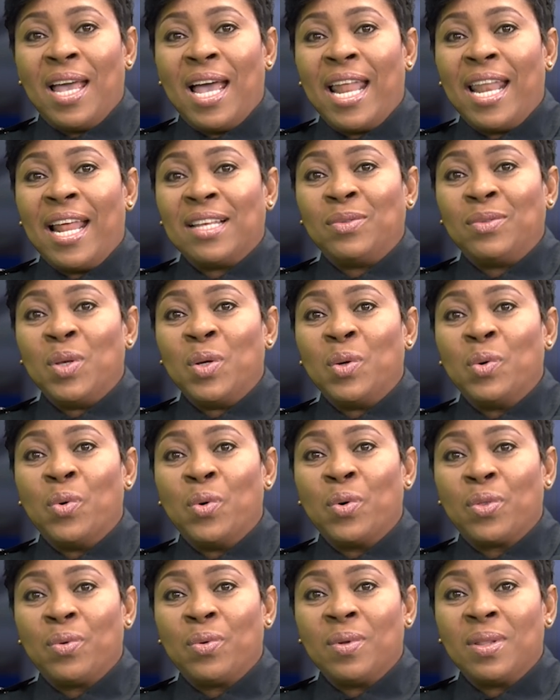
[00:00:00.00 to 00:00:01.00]
And as we
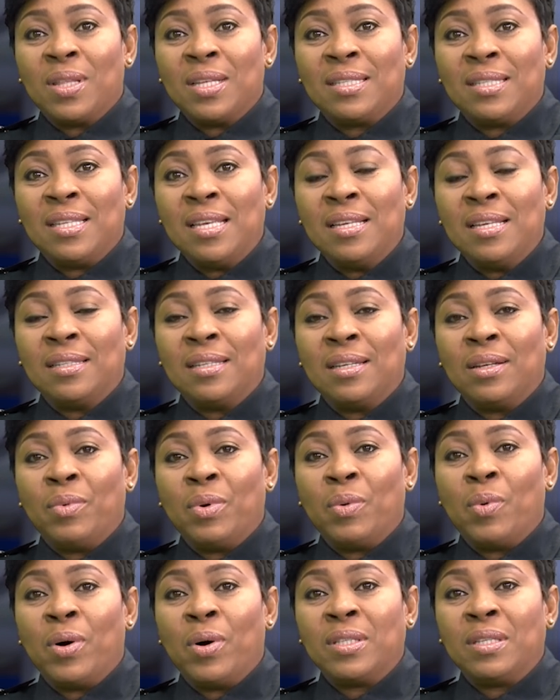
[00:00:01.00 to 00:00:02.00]
go through the season,
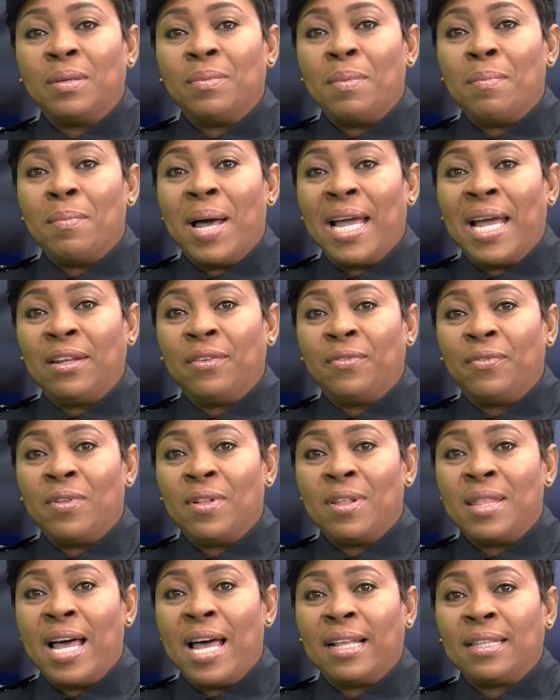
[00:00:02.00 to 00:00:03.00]
we want to be
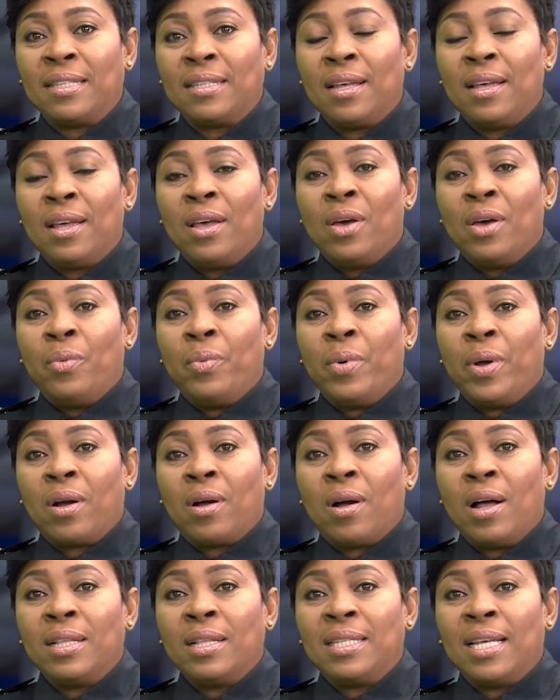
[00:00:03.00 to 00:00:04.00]
mindful that we are
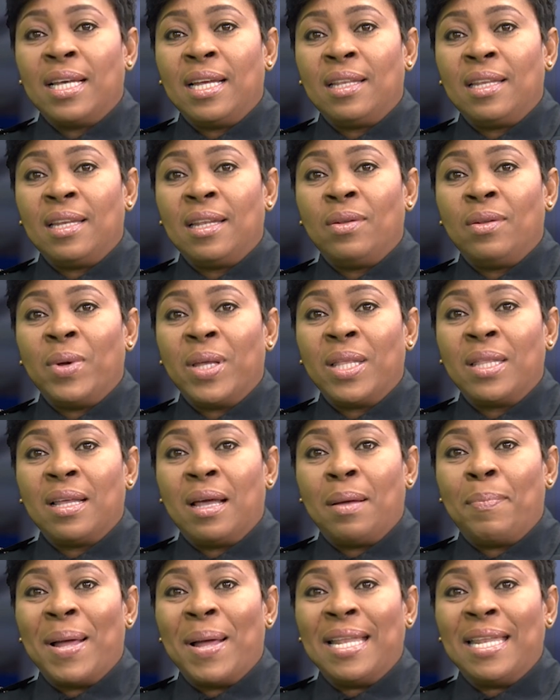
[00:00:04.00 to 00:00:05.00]
contending with
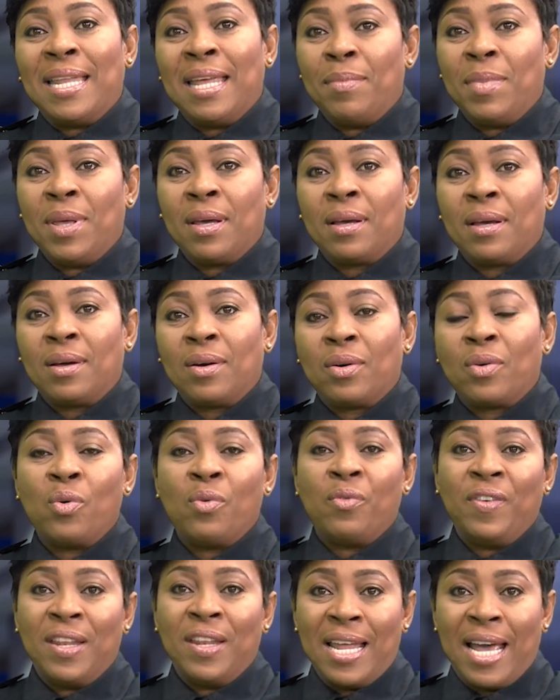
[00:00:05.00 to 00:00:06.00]
a pandemic,
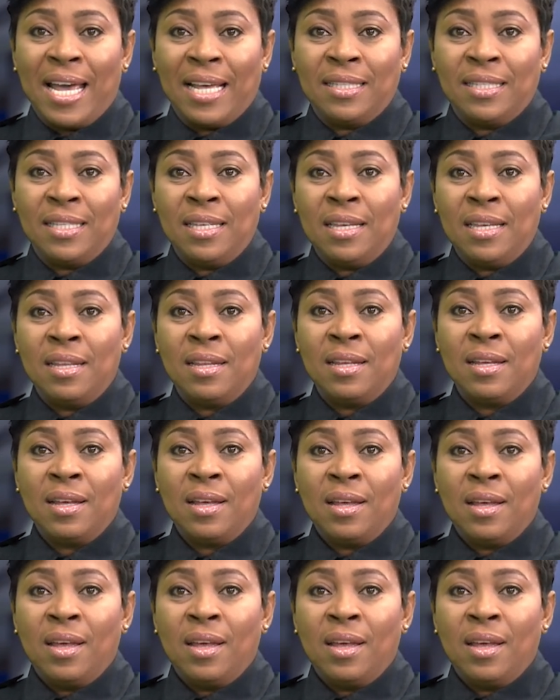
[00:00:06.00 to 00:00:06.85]
COVID-19.